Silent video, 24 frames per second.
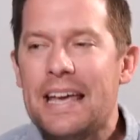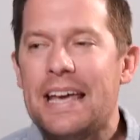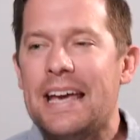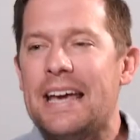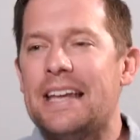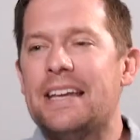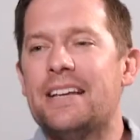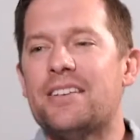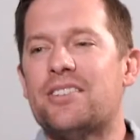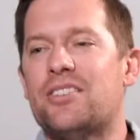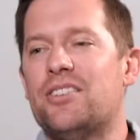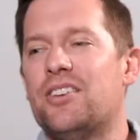
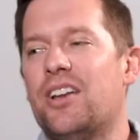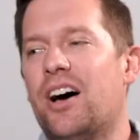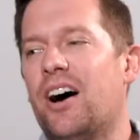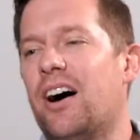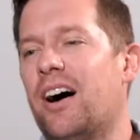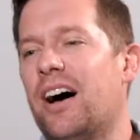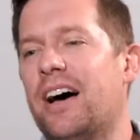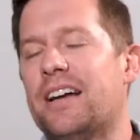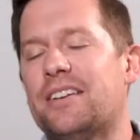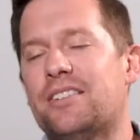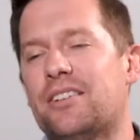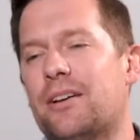It is
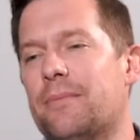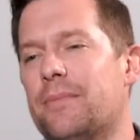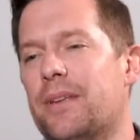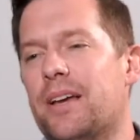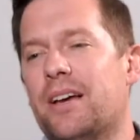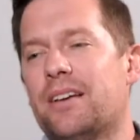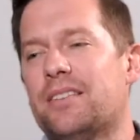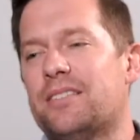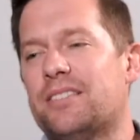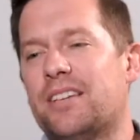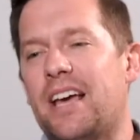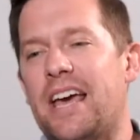not
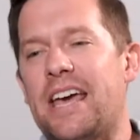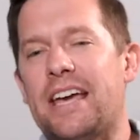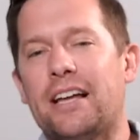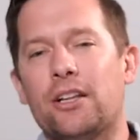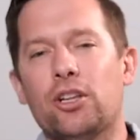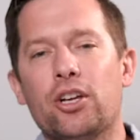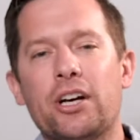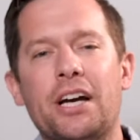saying,